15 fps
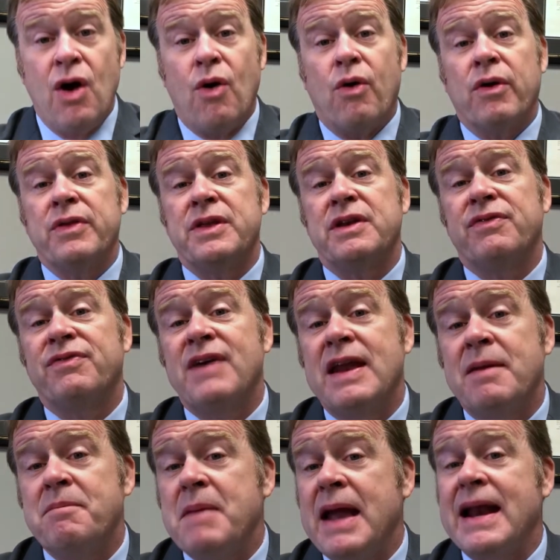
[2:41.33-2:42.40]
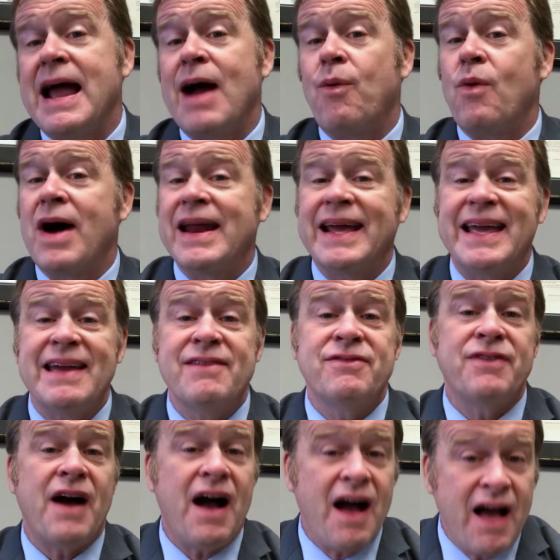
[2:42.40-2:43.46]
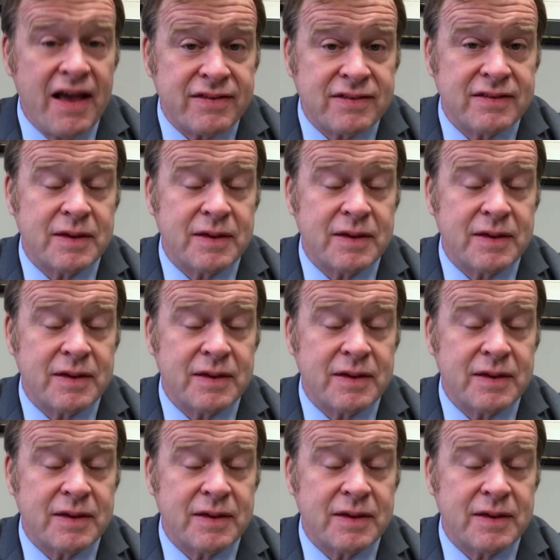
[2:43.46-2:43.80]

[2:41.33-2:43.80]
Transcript: or the defendant may not want to give us,